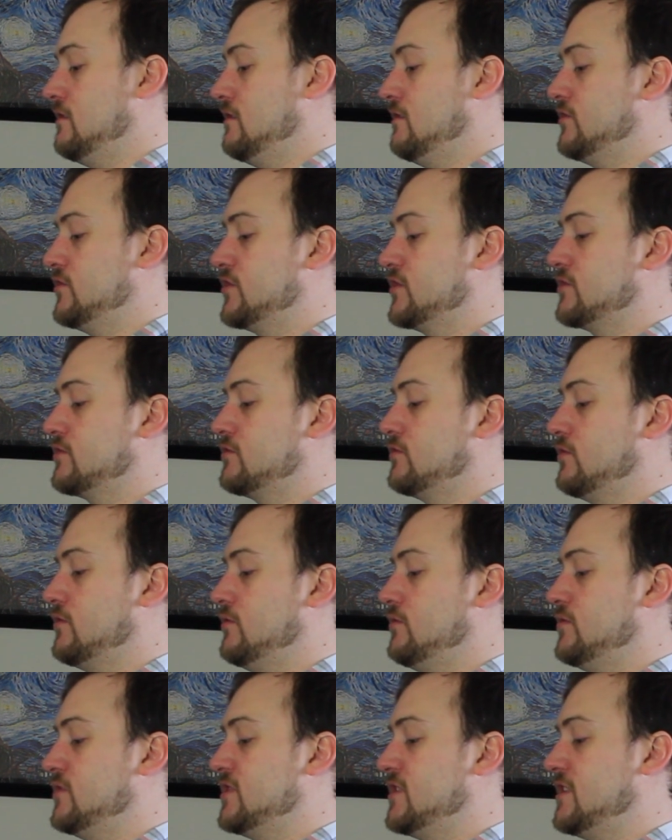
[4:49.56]

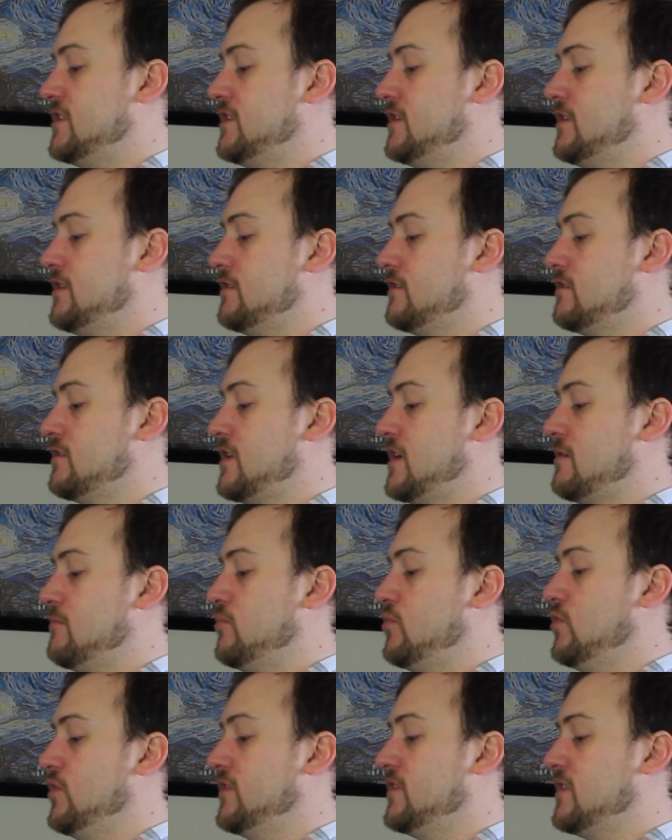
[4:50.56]
screws here and
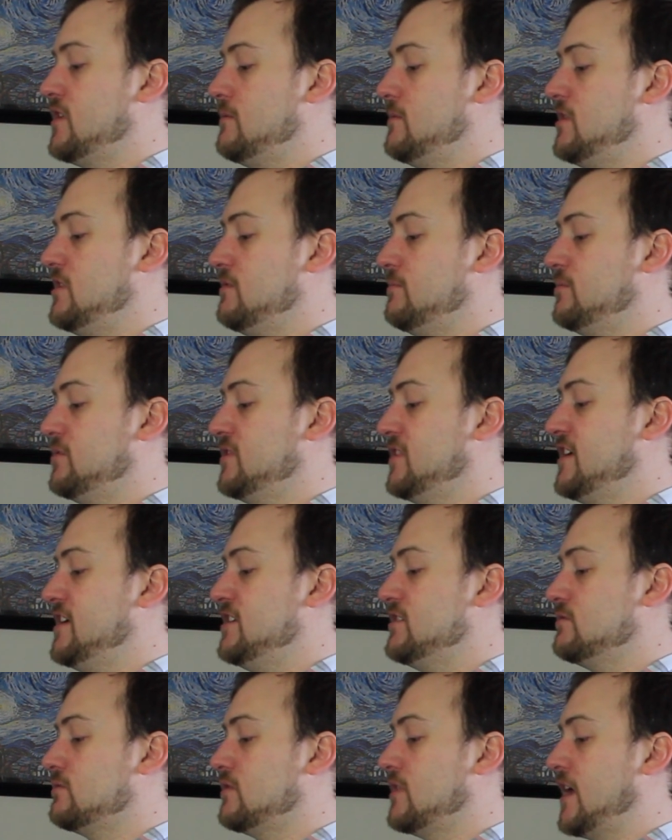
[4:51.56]
put them in a
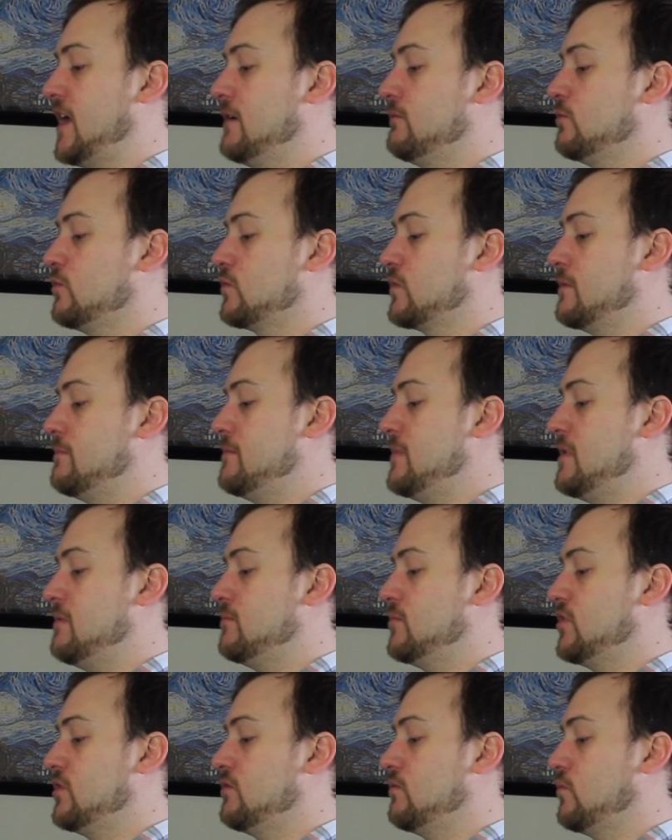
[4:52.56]
place where I will
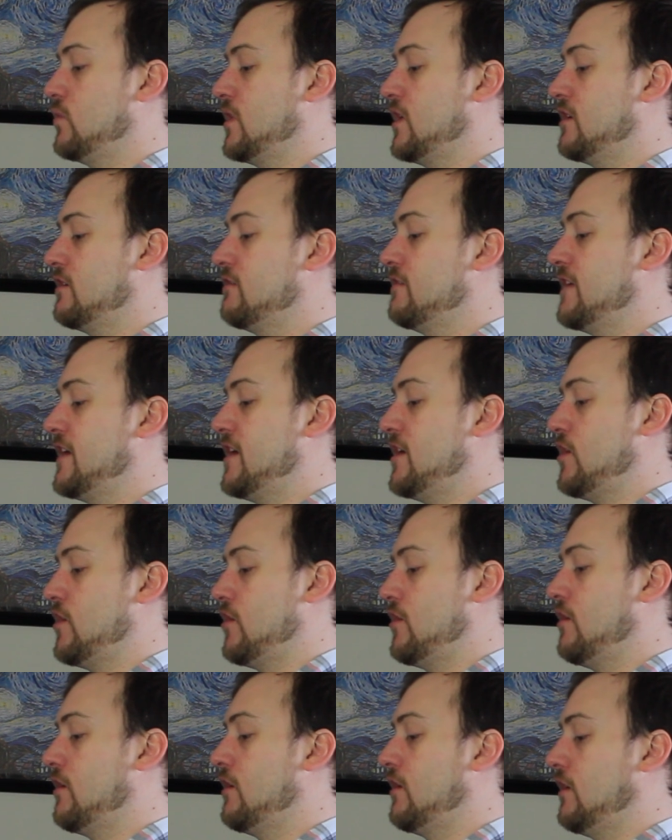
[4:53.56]
remember where they
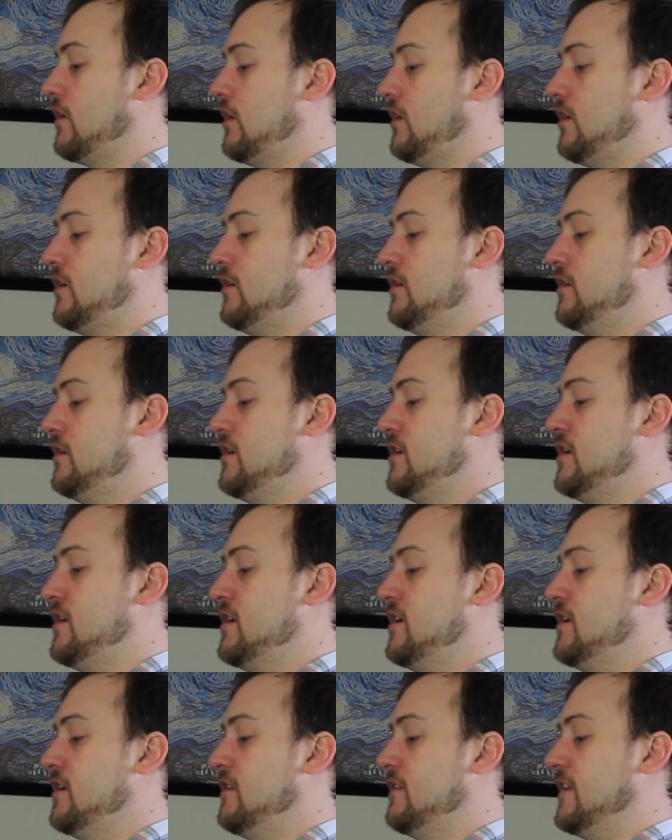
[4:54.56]
are.
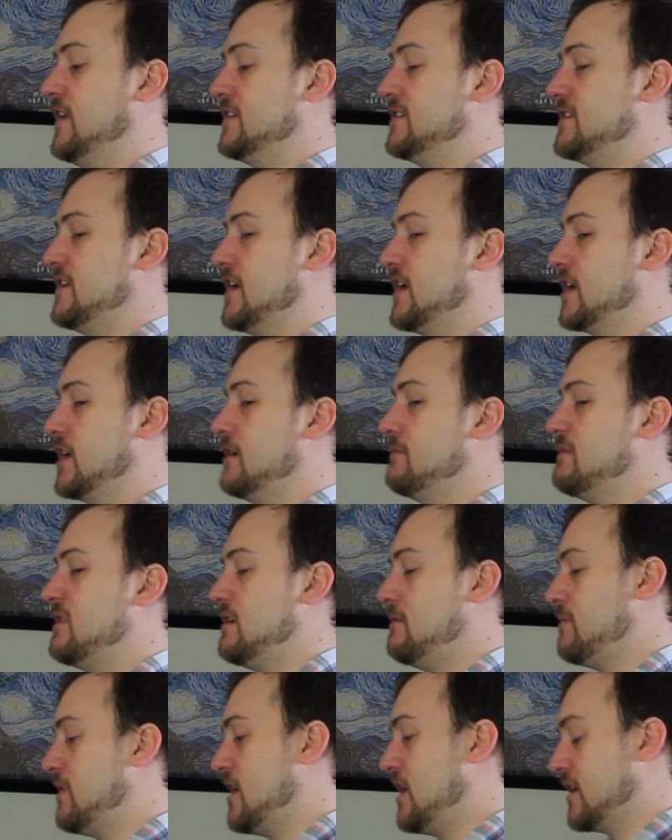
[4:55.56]
That's not going to be
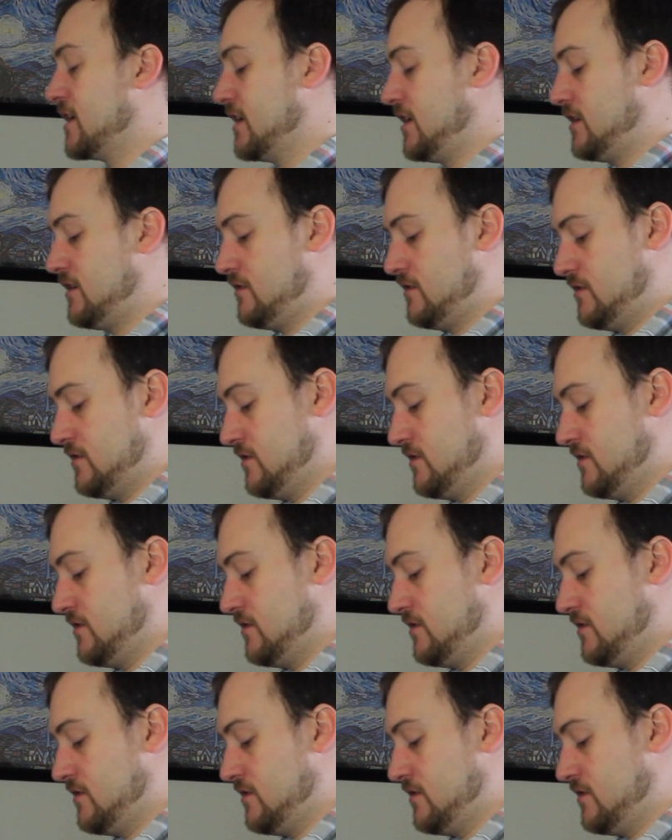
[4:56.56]
a pocket.